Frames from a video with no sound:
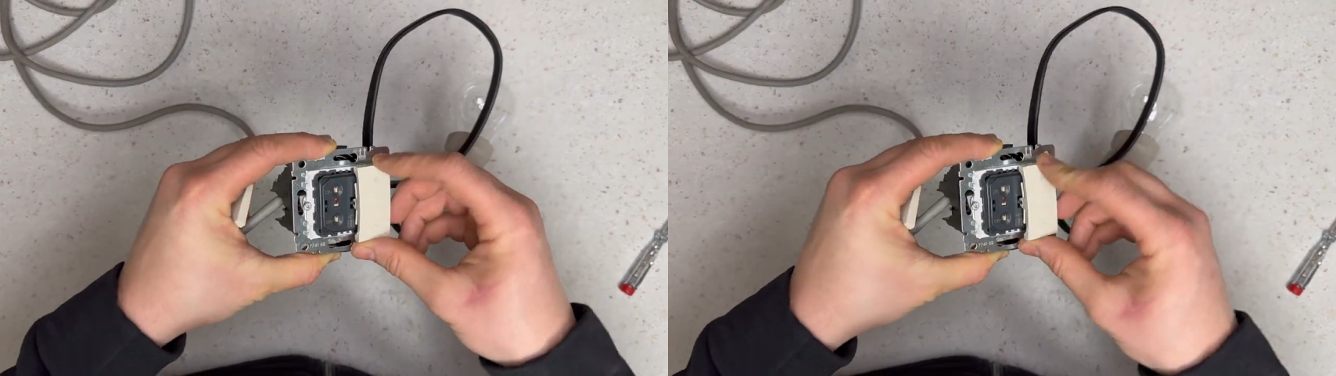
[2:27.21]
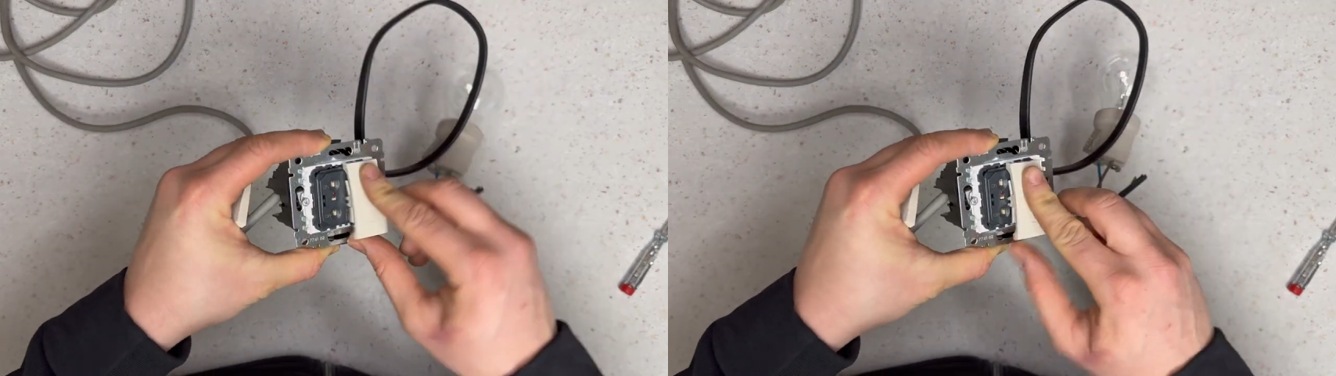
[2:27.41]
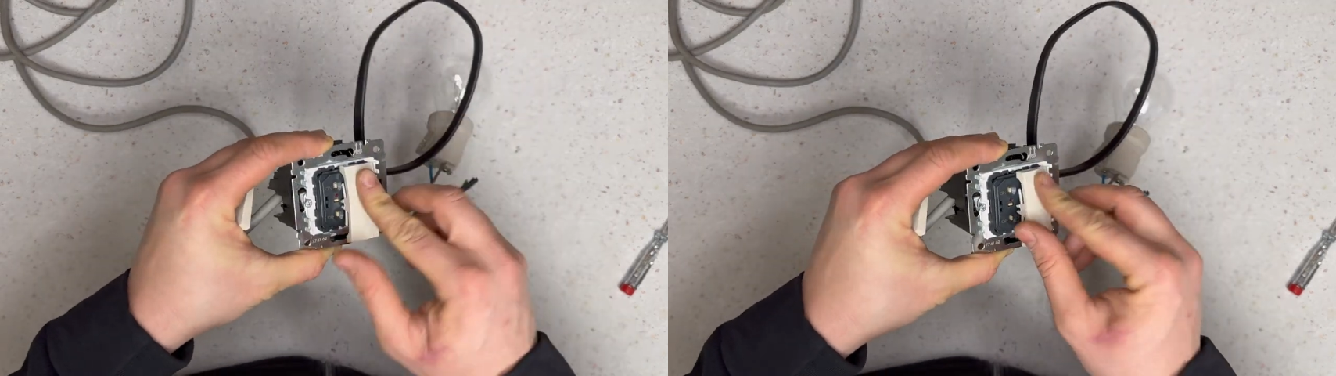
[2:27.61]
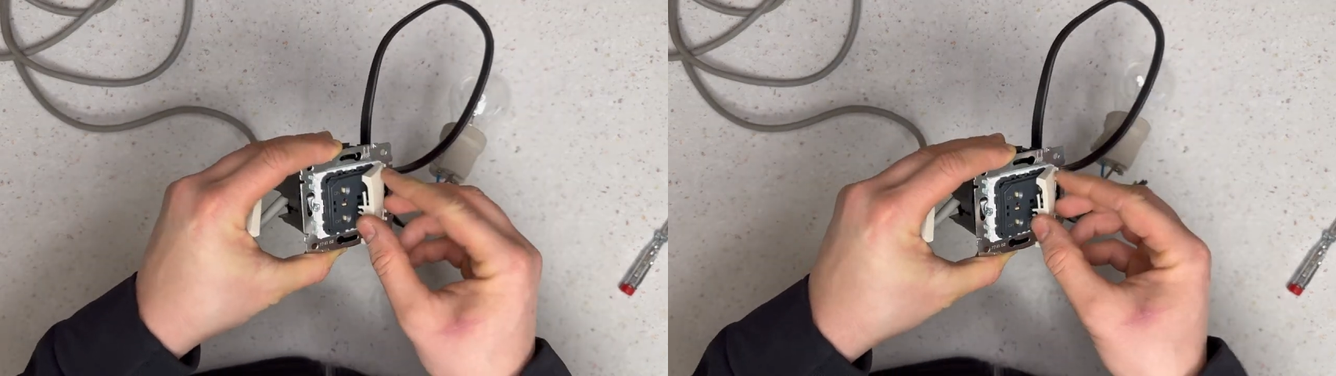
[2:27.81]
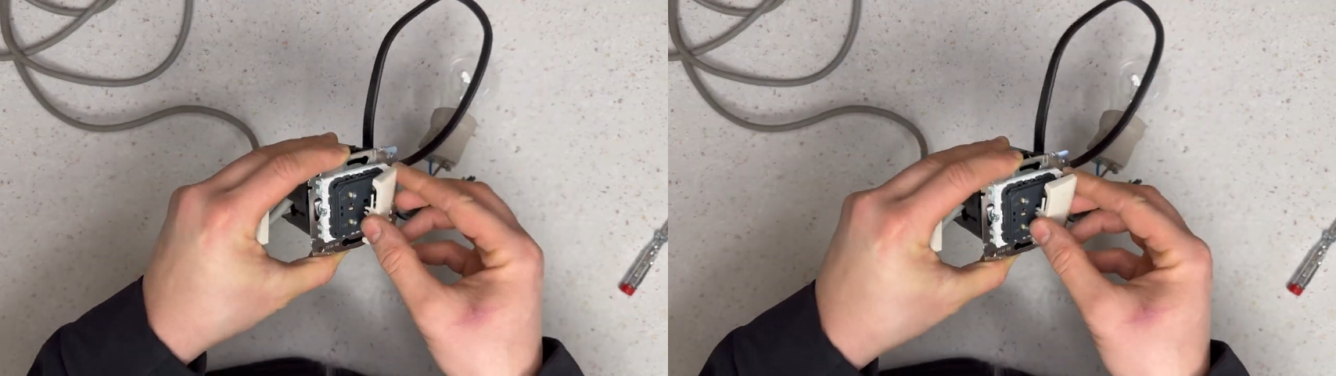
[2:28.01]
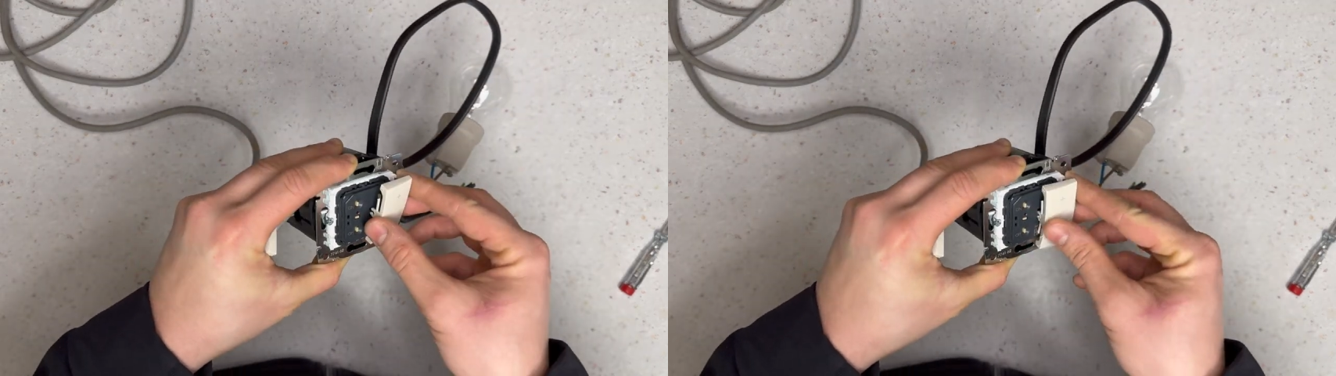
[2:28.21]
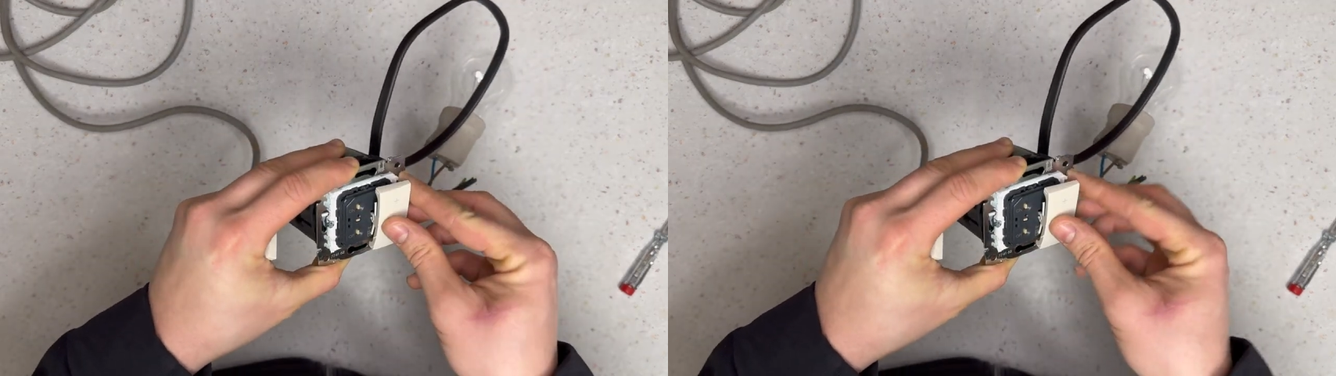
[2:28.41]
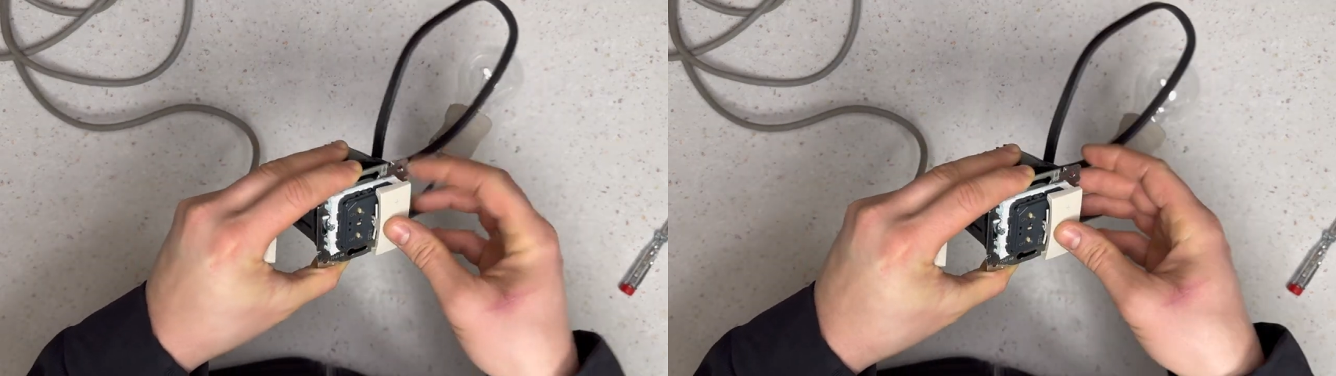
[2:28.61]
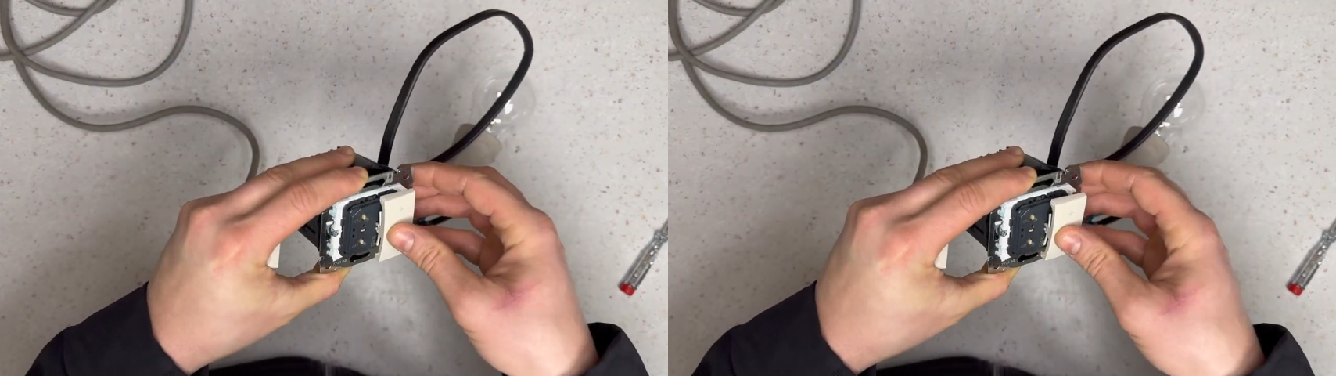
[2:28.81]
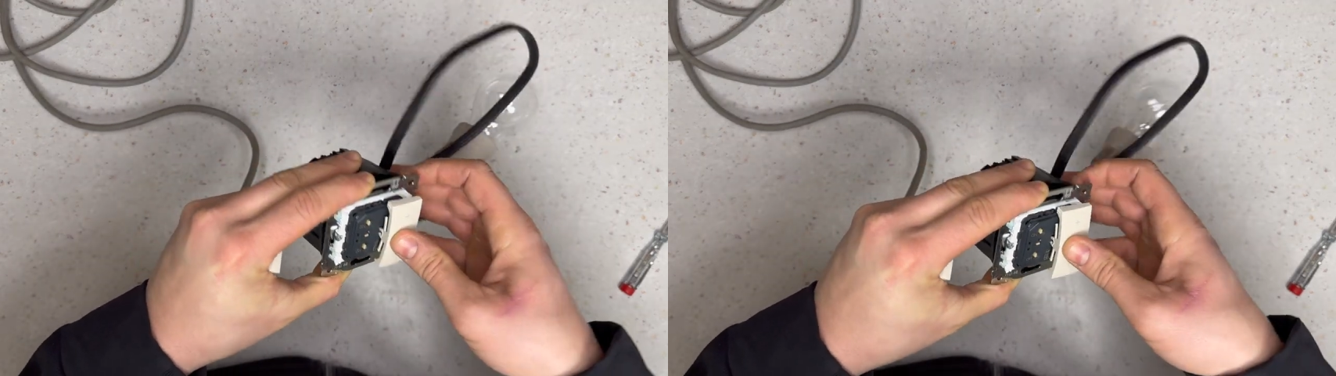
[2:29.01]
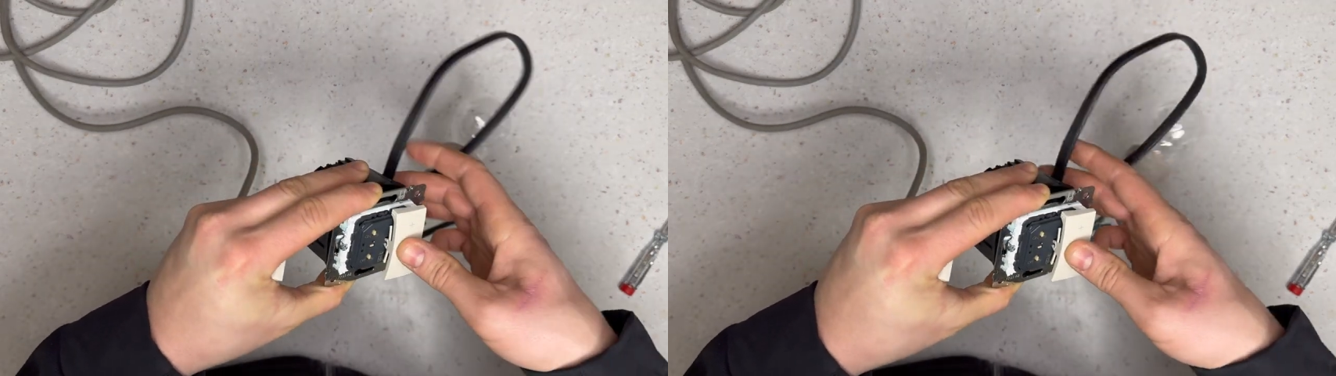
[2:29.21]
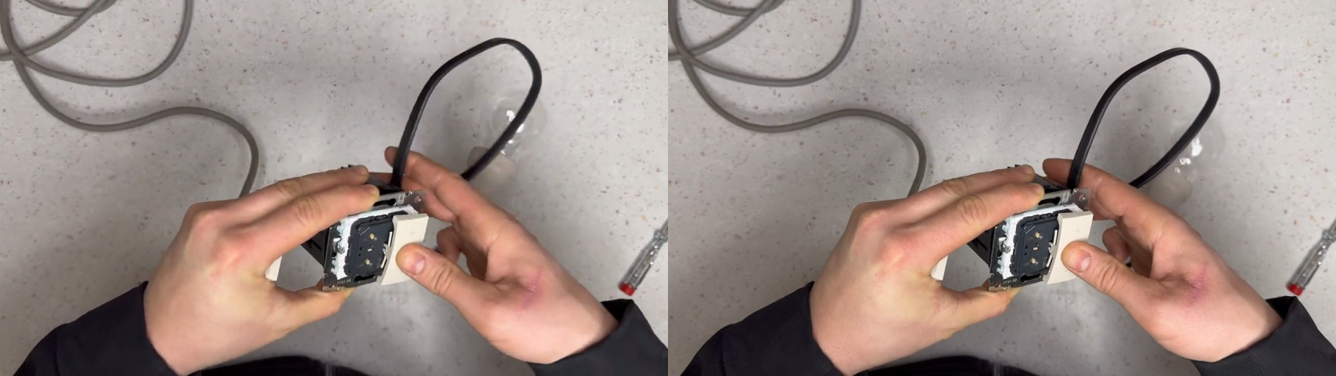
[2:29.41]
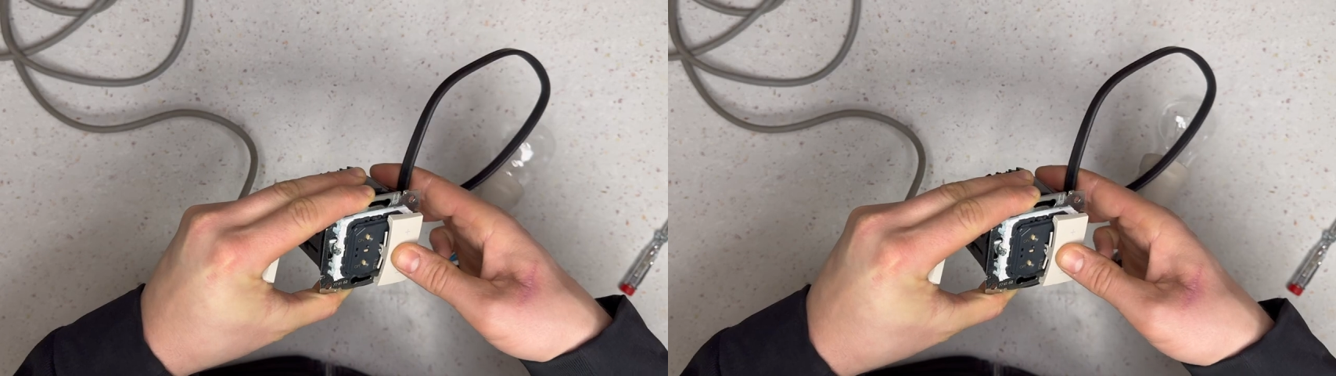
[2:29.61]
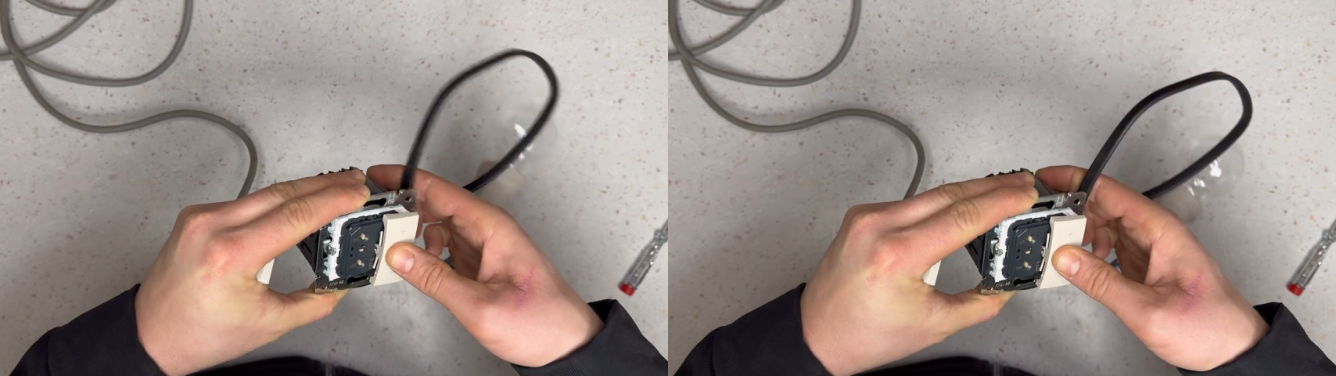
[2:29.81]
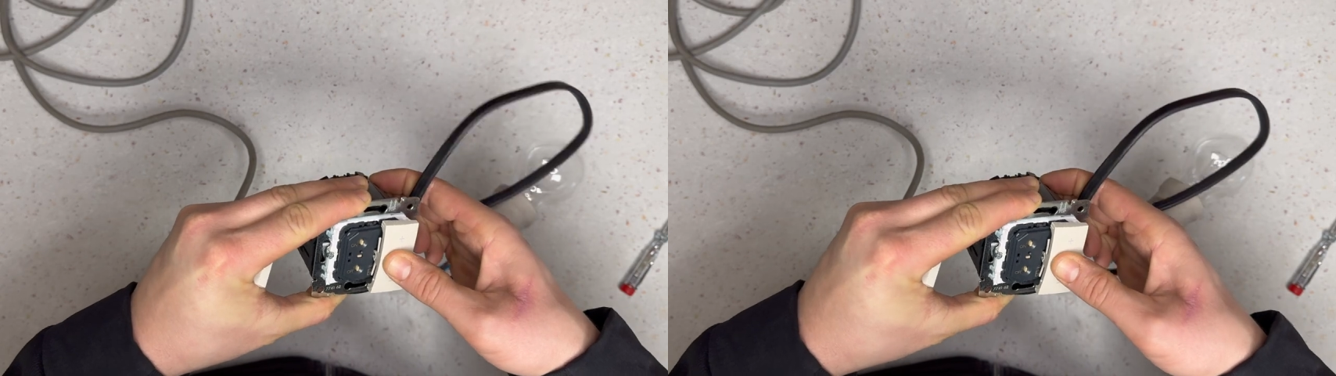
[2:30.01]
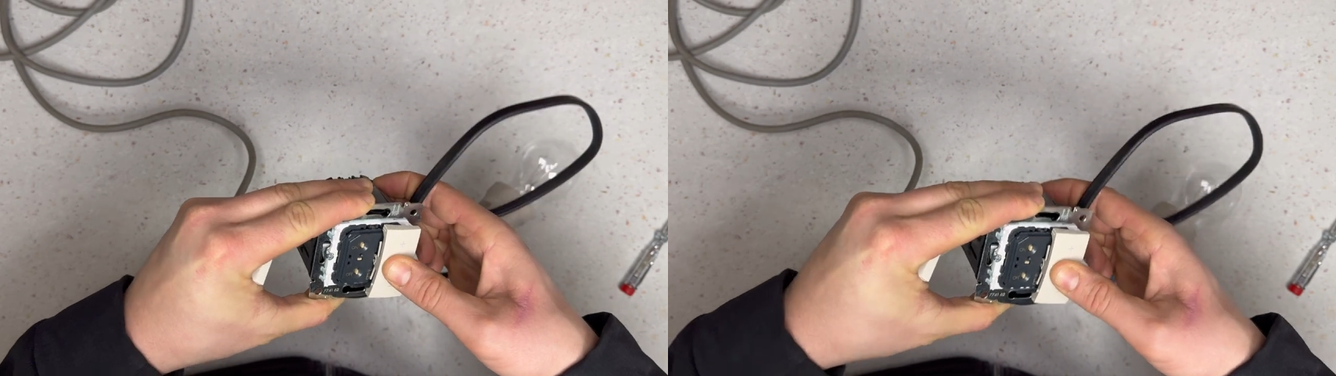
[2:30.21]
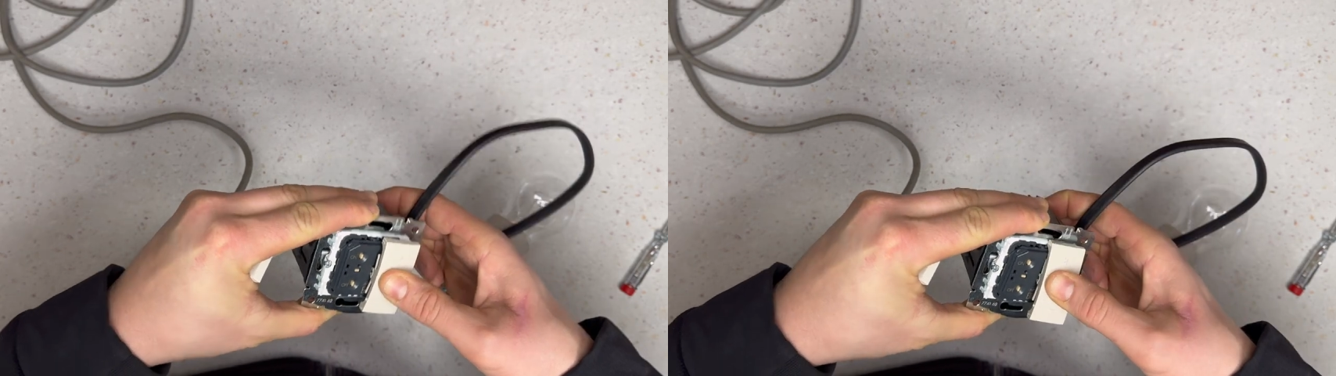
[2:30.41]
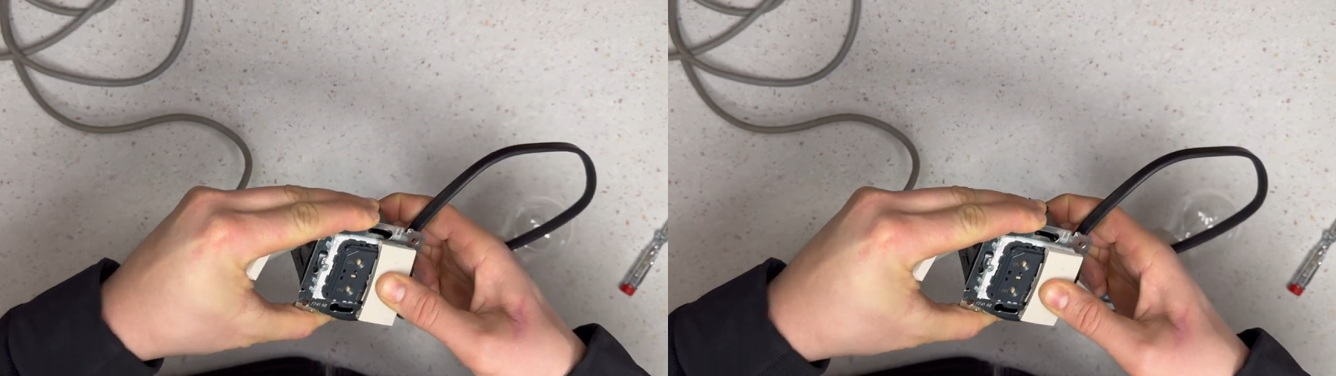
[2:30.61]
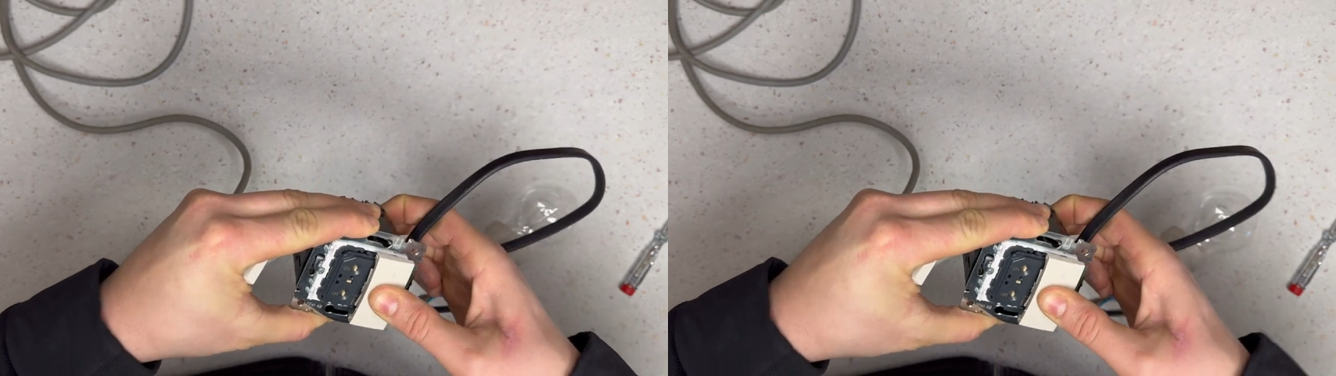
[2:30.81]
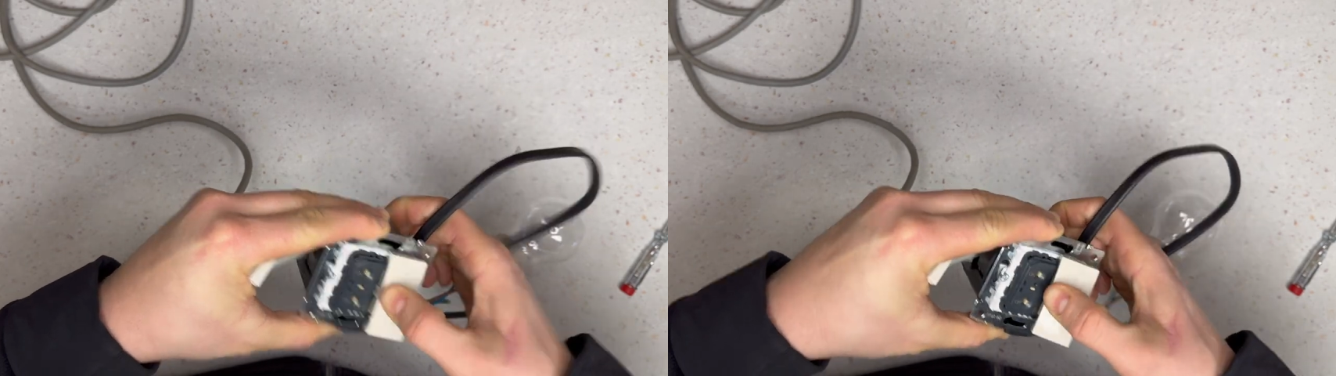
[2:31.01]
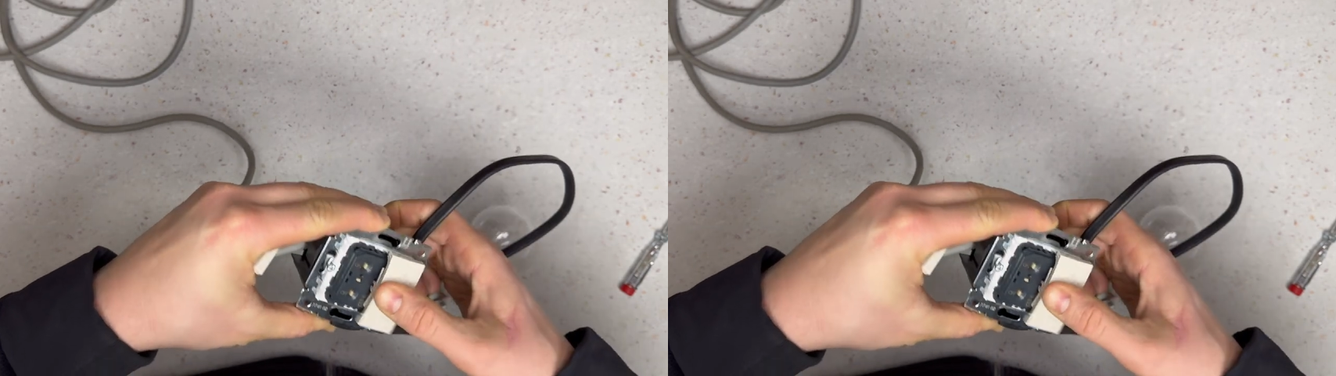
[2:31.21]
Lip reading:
[unreadable: no face in view]